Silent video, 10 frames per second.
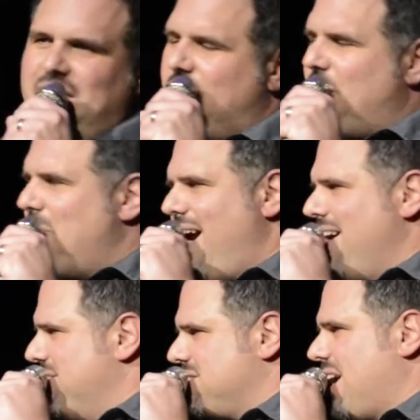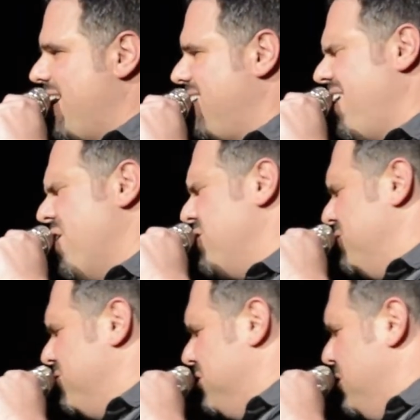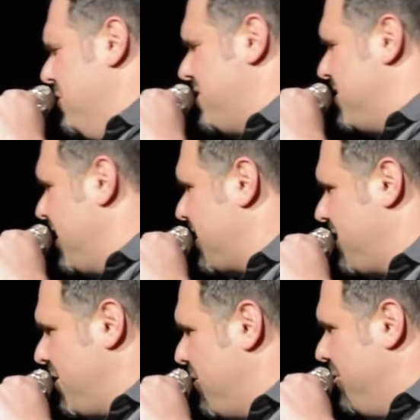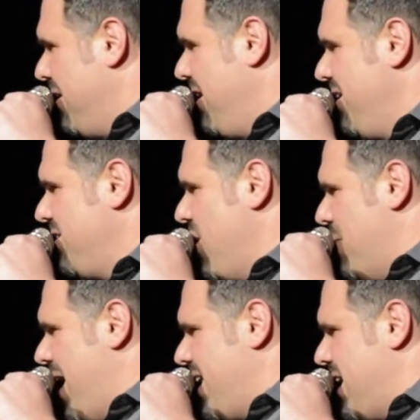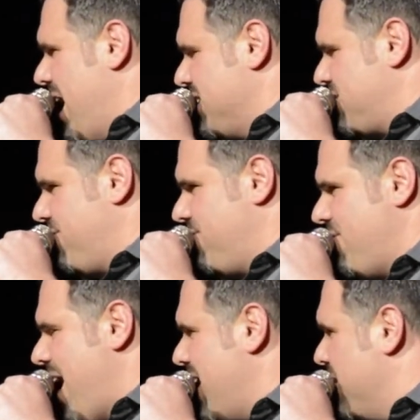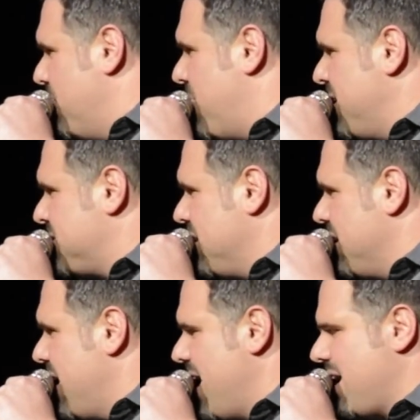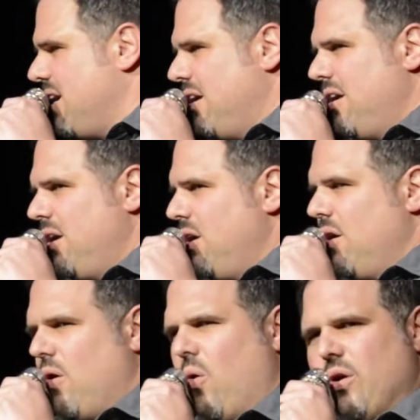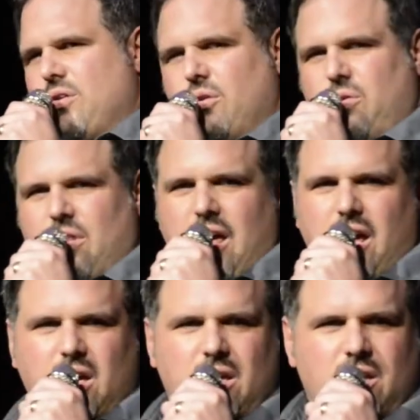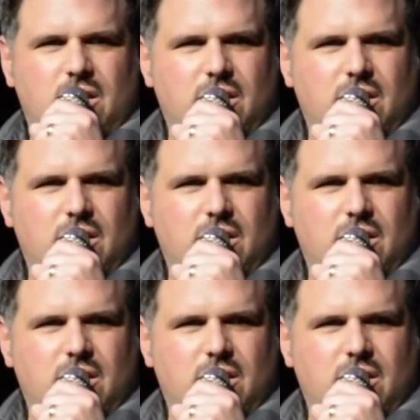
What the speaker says: And the commander's like, no, you lunatic. Nobody has fat in the base of the neck, or do they?